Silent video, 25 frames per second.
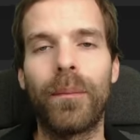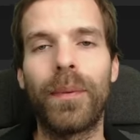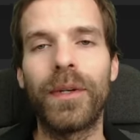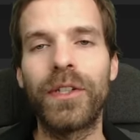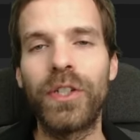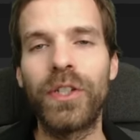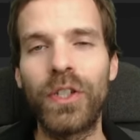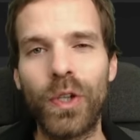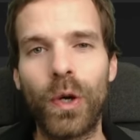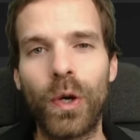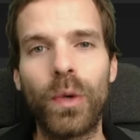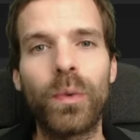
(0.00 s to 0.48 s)
but
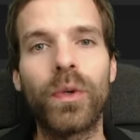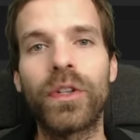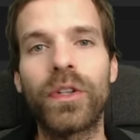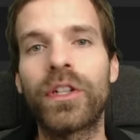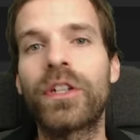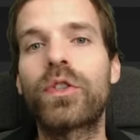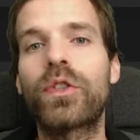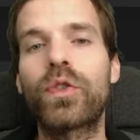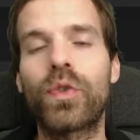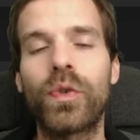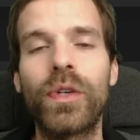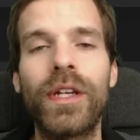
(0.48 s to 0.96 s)
you don't want
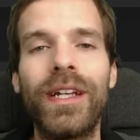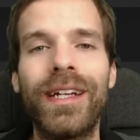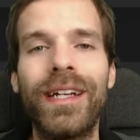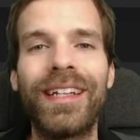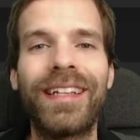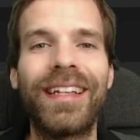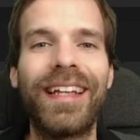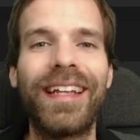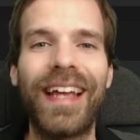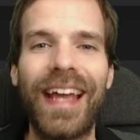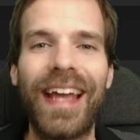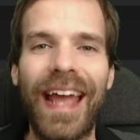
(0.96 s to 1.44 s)
to treat
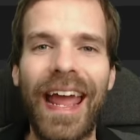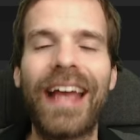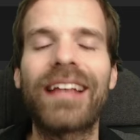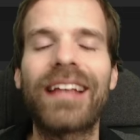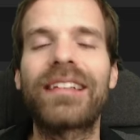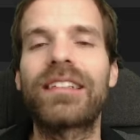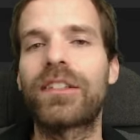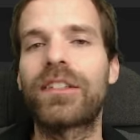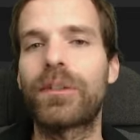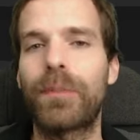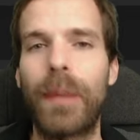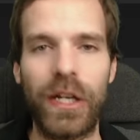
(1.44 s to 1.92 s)
it
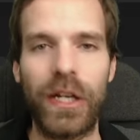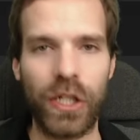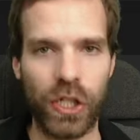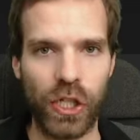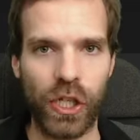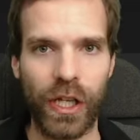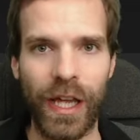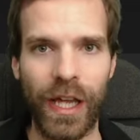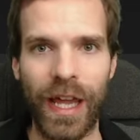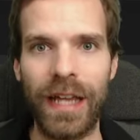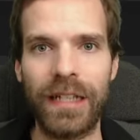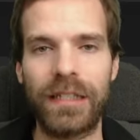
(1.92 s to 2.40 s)
as a
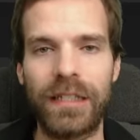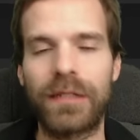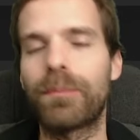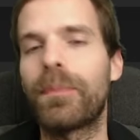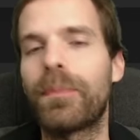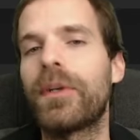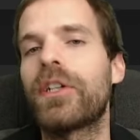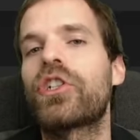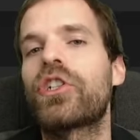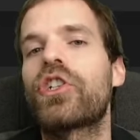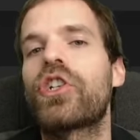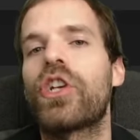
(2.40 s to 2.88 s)
special case,
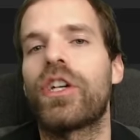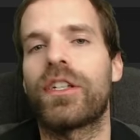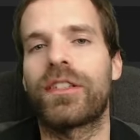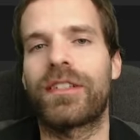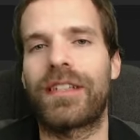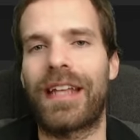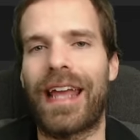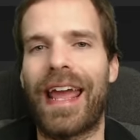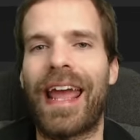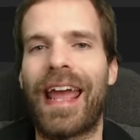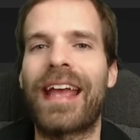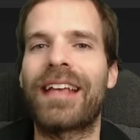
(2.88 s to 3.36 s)
but
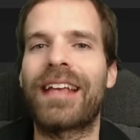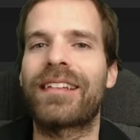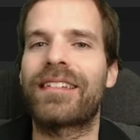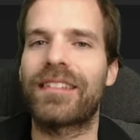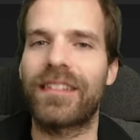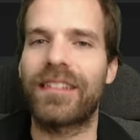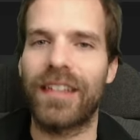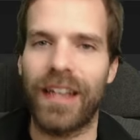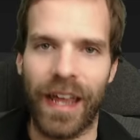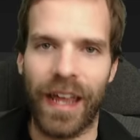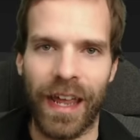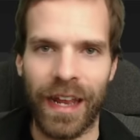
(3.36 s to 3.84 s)
just
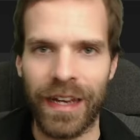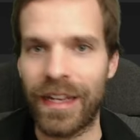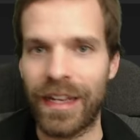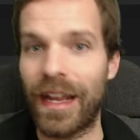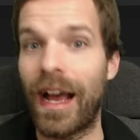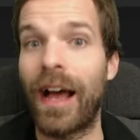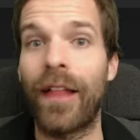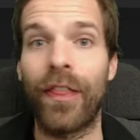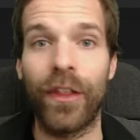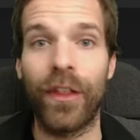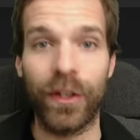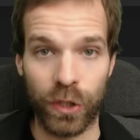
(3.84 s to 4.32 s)
as any
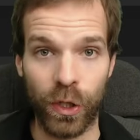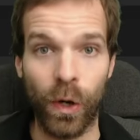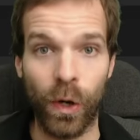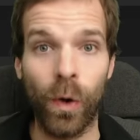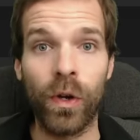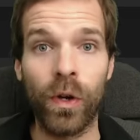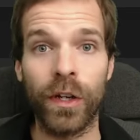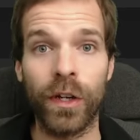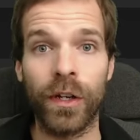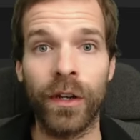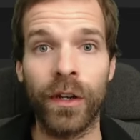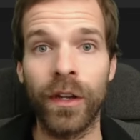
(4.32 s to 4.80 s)
other
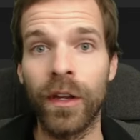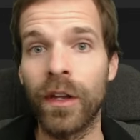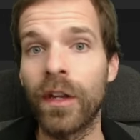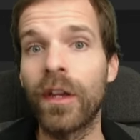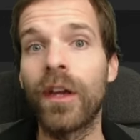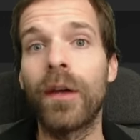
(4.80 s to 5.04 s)
token,